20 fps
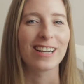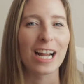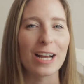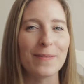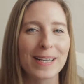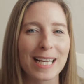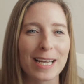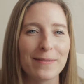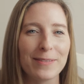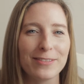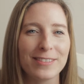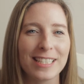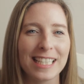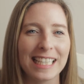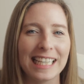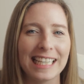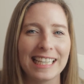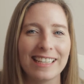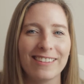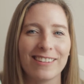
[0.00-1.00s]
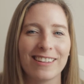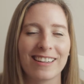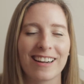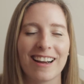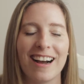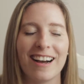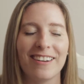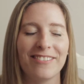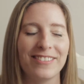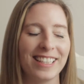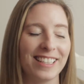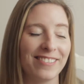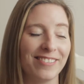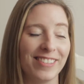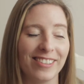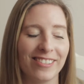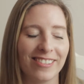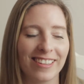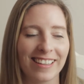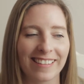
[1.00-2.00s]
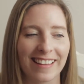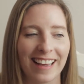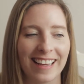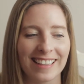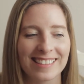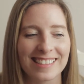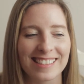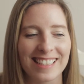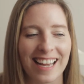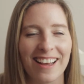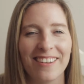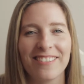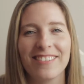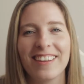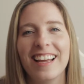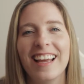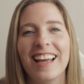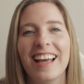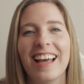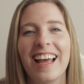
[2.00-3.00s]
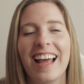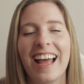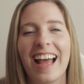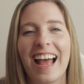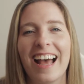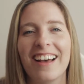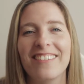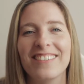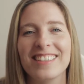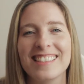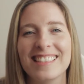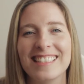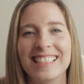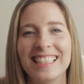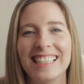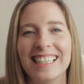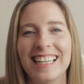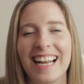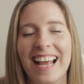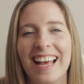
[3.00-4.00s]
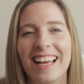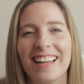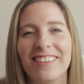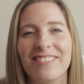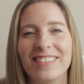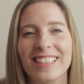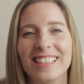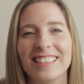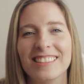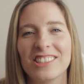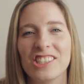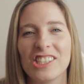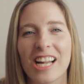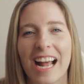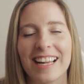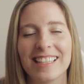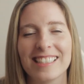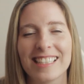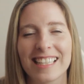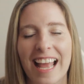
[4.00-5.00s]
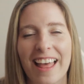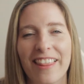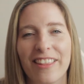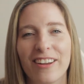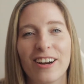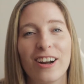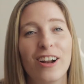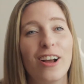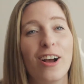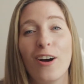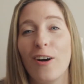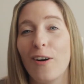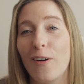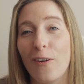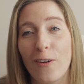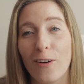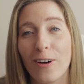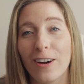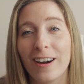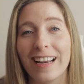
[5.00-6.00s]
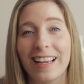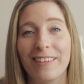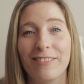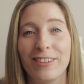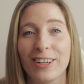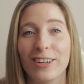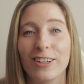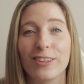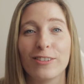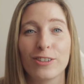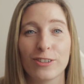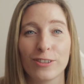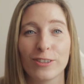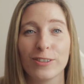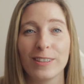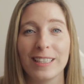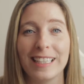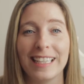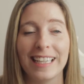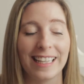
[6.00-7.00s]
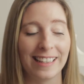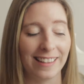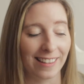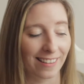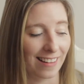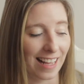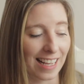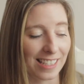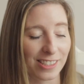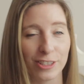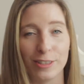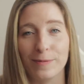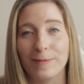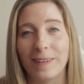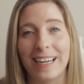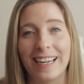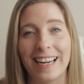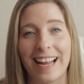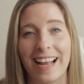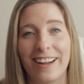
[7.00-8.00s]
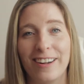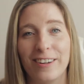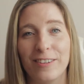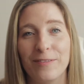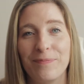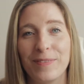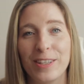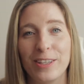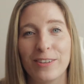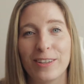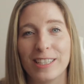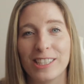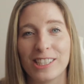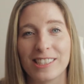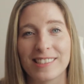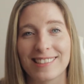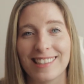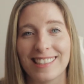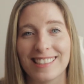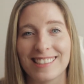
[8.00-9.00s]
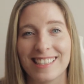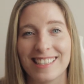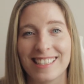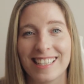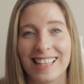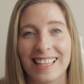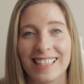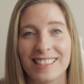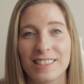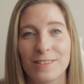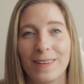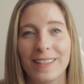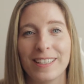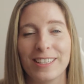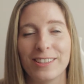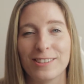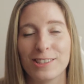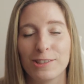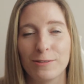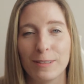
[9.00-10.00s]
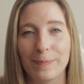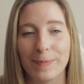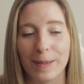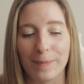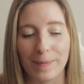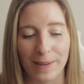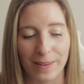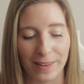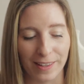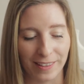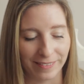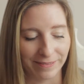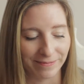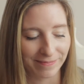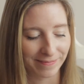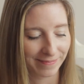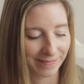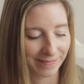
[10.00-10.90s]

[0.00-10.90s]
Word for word: Grab a cup of tea or coffee if you drink that stuff. Have a seat and we'll chat together. Or if you're truly in the classroom right now, you can just listen to this while you sweep up all the